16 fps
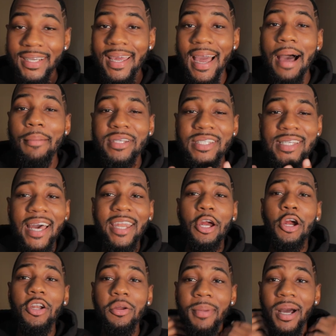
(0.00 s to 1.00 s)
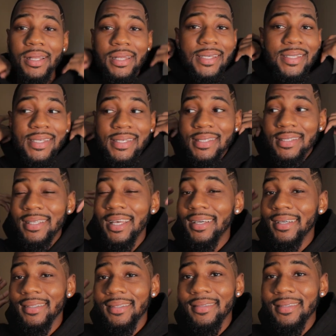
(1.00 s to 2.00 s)
of the comments I've heard about this is
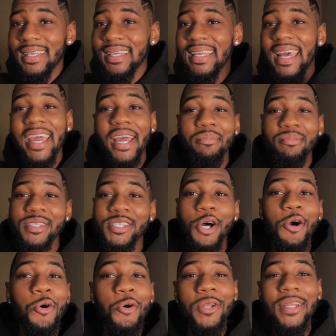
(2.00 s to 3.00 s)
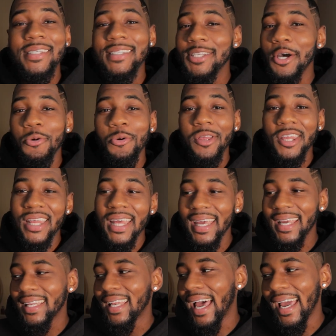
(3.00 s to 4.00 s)
the damn sole is so thick.